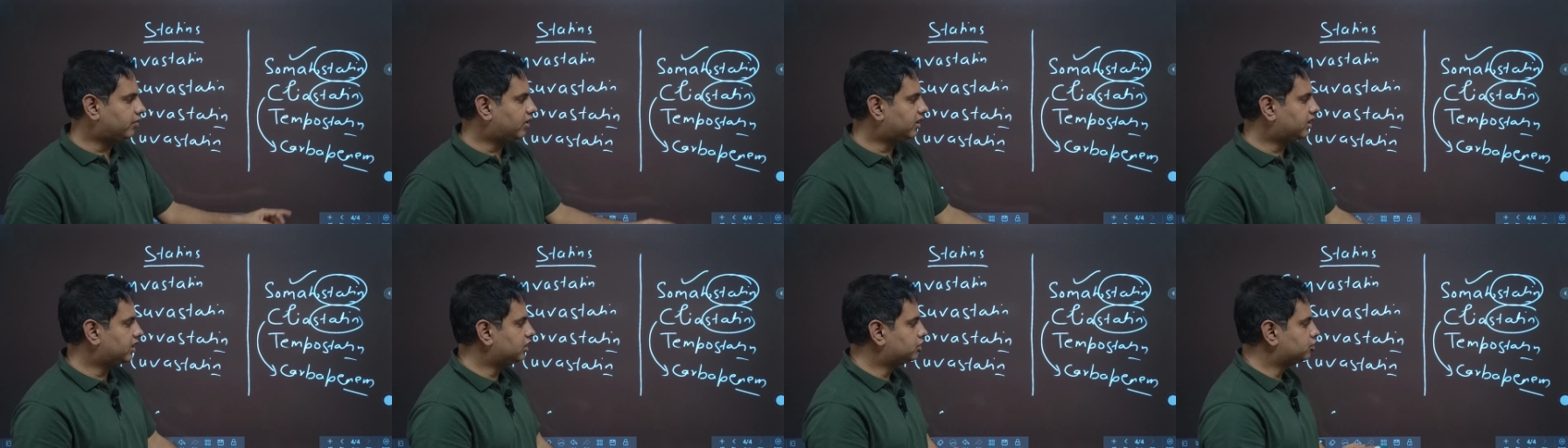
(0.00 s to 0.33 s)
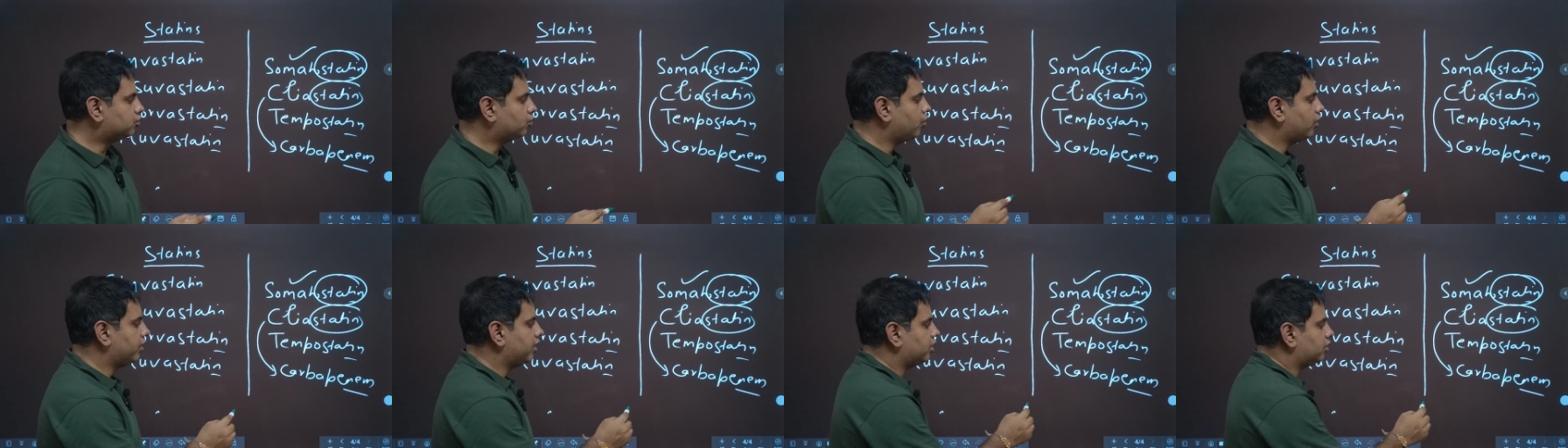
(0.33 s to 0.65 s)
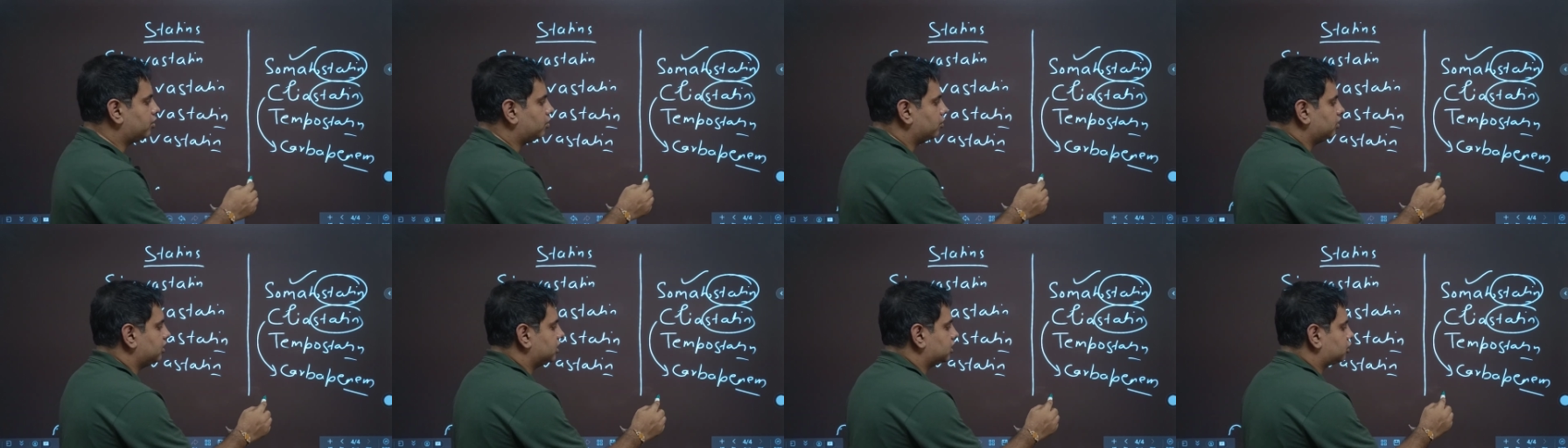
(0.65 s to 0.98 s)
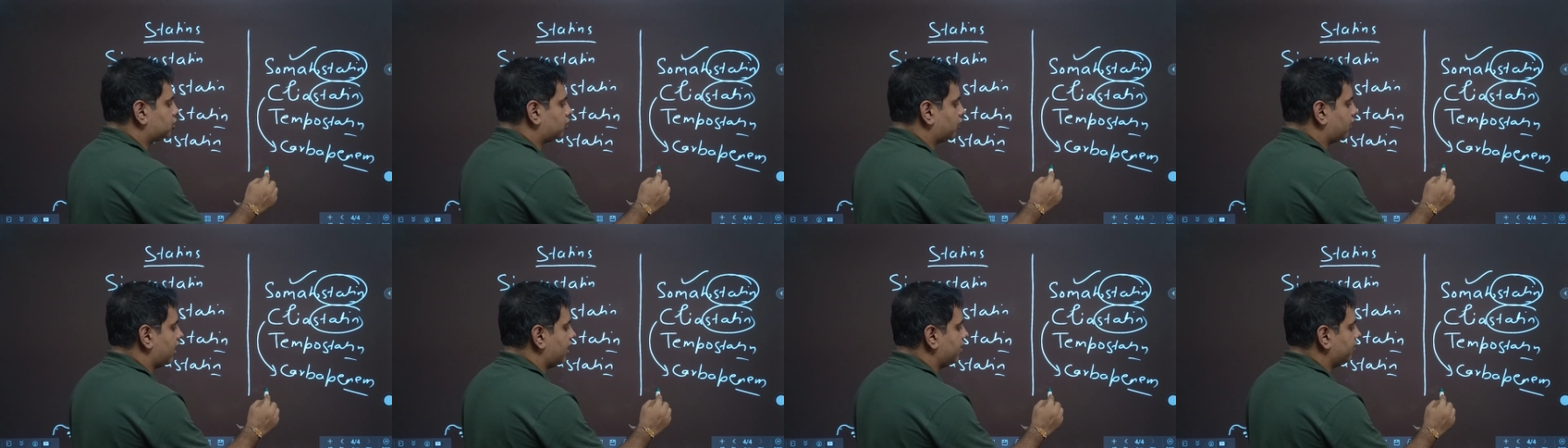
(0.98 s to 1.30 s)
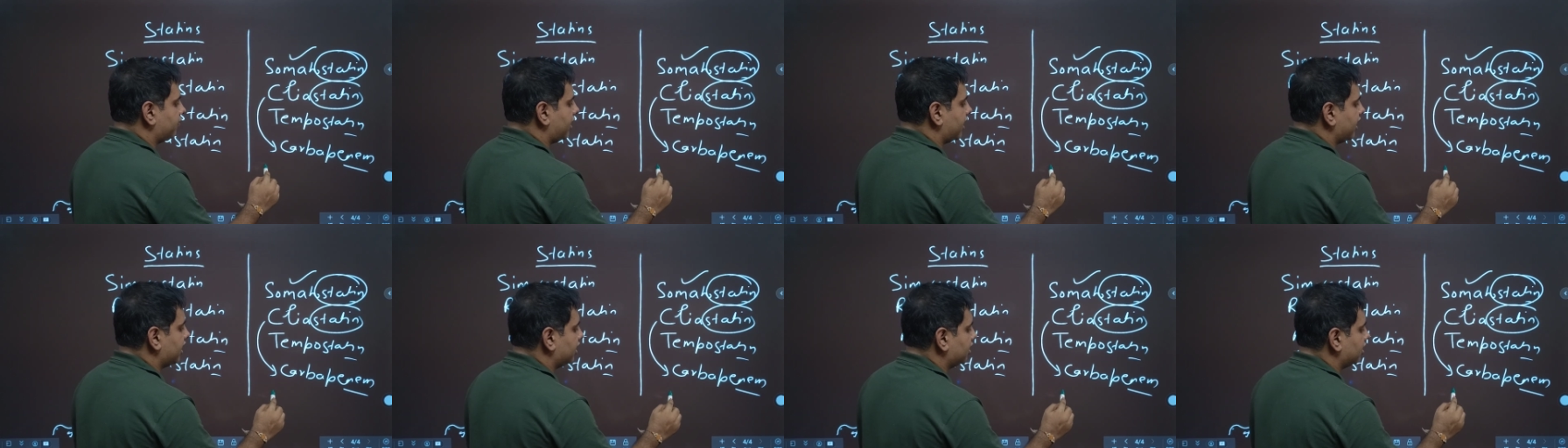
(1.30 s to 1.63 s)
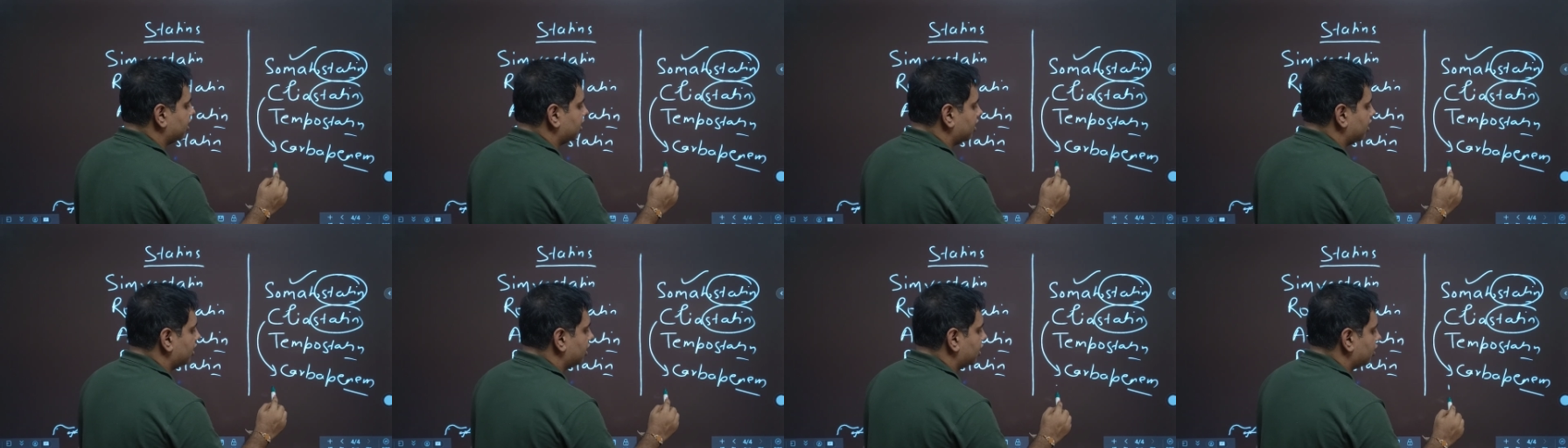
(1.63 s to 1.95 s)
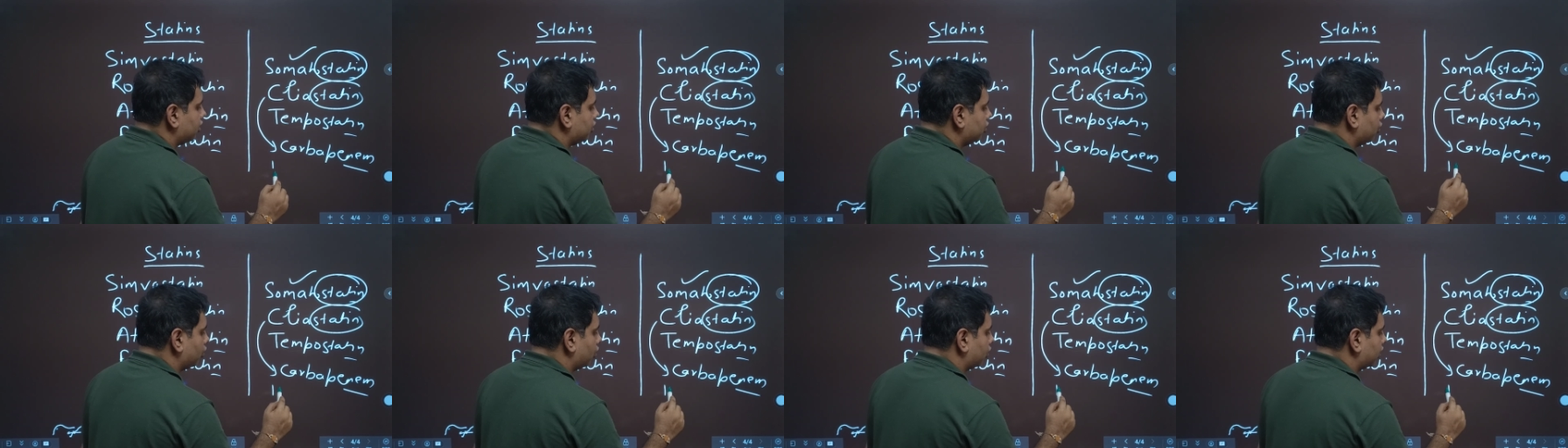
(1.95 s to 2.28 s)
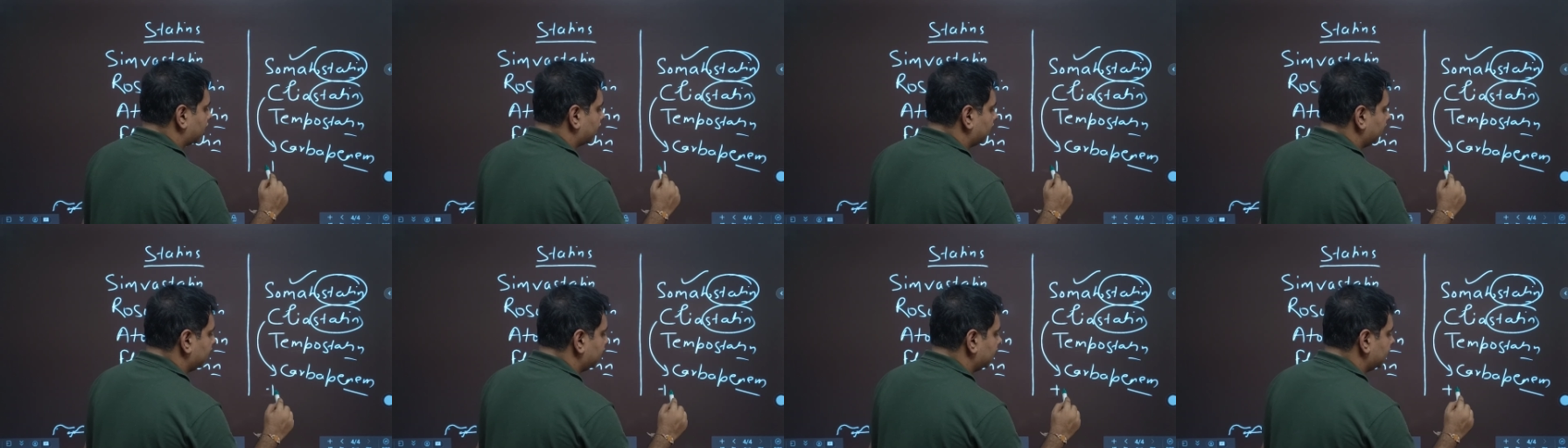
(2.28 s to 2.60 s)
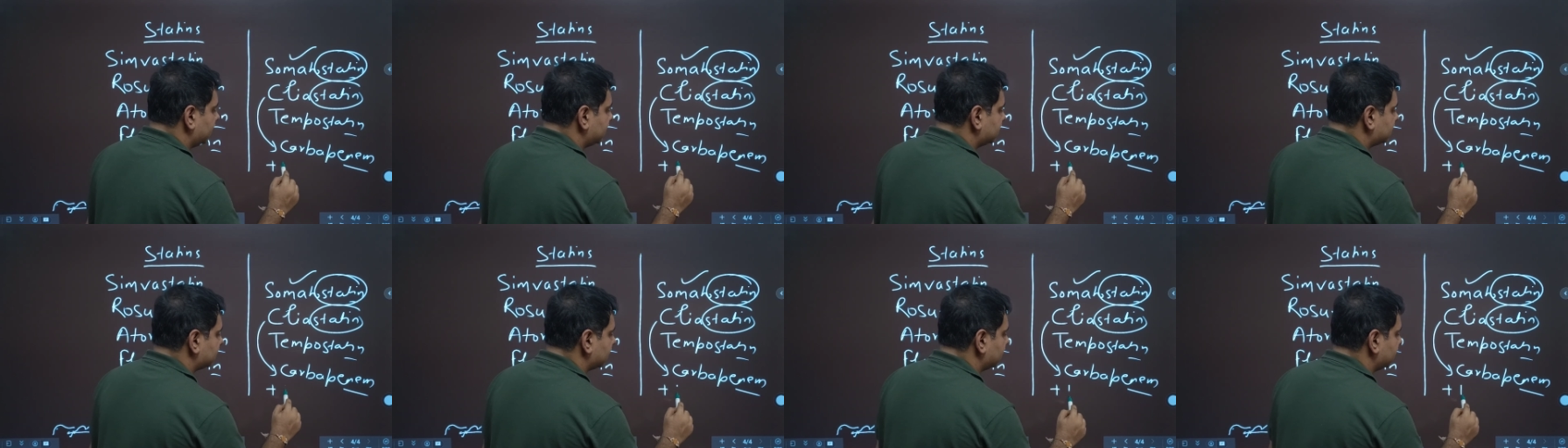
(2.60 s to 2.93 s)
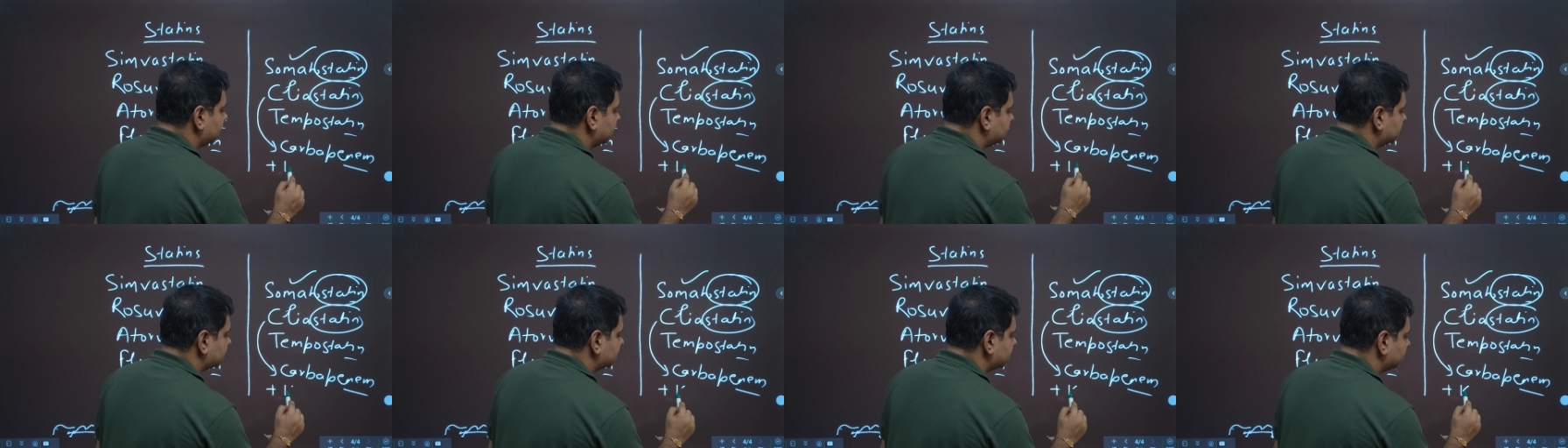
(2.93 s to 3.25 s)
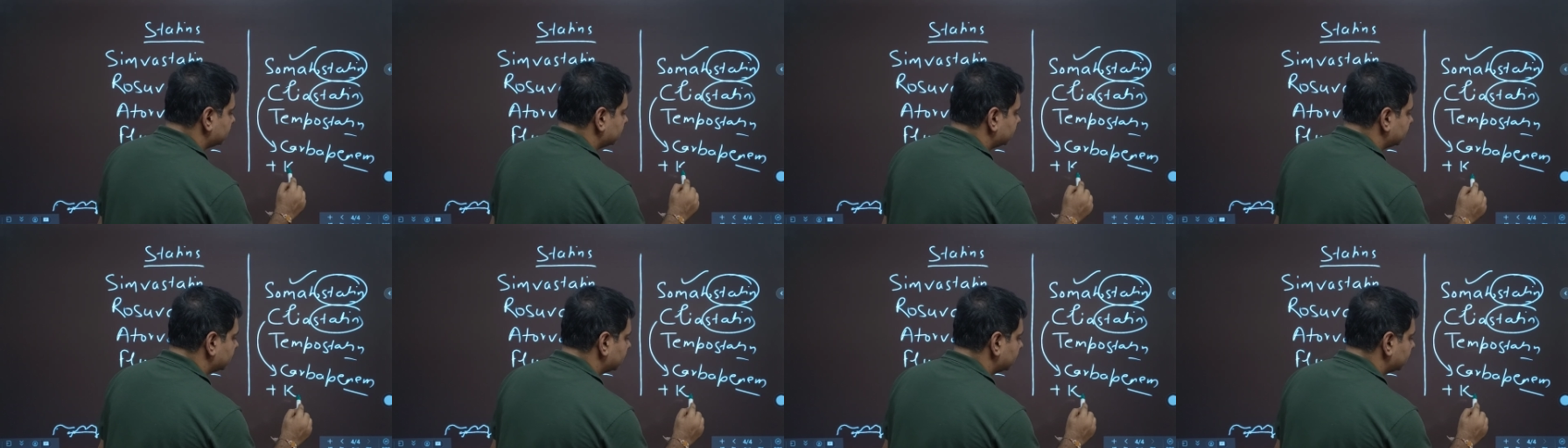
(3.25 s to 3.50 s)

but it is going to destroy by your kidney cells.